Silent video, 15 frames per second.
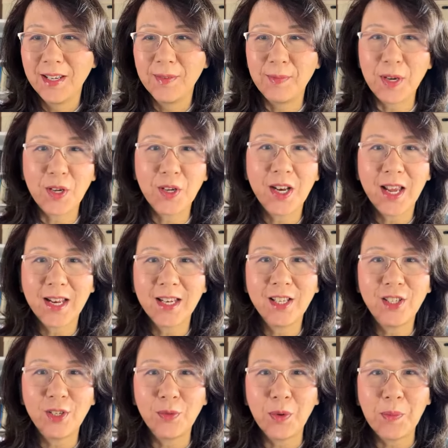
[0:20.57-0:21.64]
my good
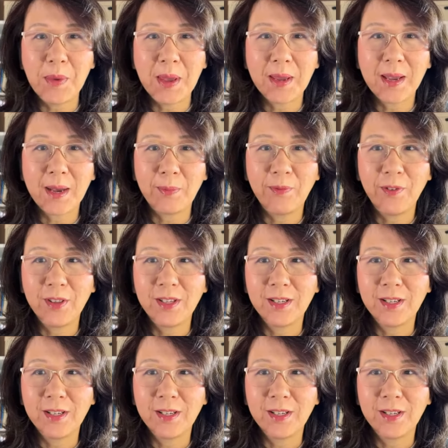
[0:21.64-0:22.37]
energy will make up for